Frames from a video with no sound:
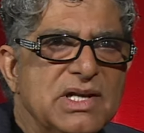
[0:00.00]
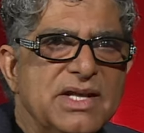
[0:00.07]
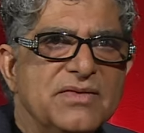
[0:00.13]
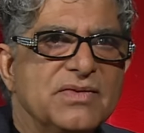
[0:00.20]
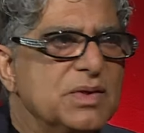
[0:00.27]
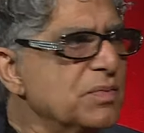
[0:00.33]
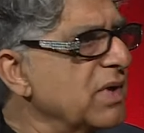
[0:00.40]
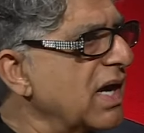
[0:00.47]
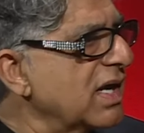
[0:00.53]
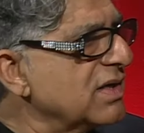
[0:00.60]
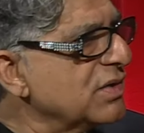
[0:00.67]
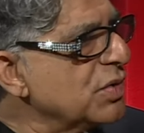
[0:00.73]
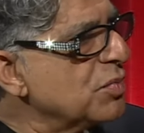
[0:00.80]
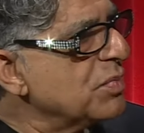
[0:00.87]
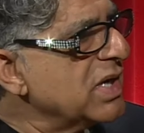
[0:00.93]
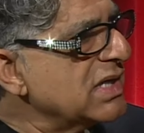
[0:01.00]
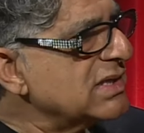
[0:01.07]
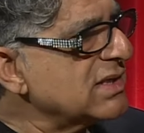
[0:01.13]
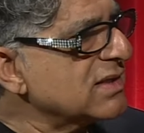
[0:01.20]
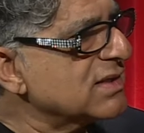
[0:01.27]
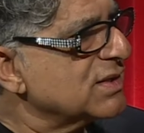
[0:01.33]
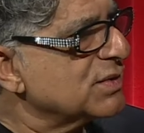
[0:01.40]
believe them. I had no
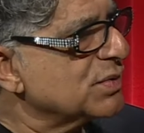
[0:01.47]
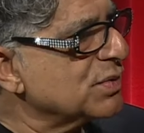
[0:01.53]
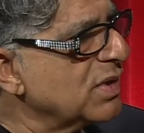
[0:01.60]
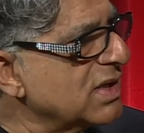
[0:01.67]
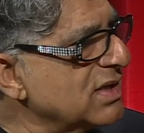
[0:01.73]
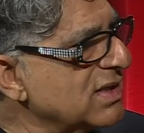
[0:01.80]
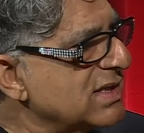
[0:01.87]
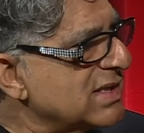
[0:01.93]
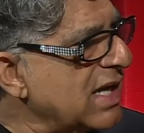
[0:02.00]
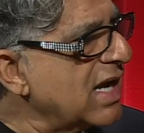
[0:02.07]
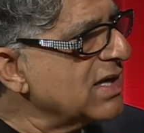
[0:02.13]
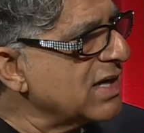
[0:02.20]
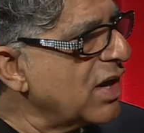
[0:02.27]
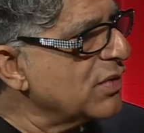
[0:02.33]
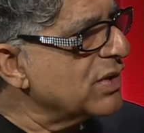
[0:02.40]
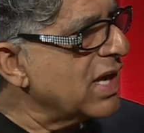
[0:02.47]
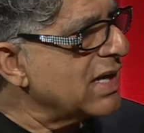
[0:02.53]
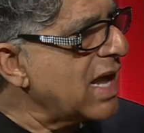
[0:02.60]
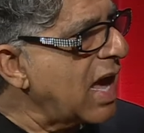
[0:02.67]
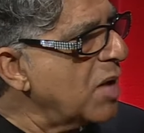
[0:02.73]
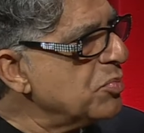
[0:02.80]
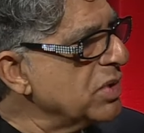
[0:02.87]
basis to understand how
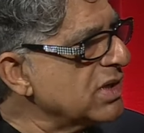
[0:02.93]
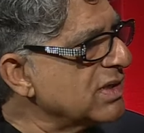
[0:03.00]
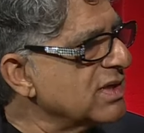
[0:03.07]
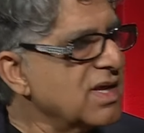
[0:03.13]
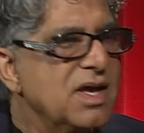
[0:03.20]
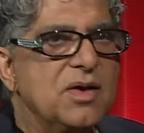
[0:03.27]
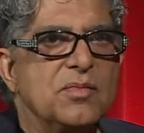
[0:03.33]
that happened.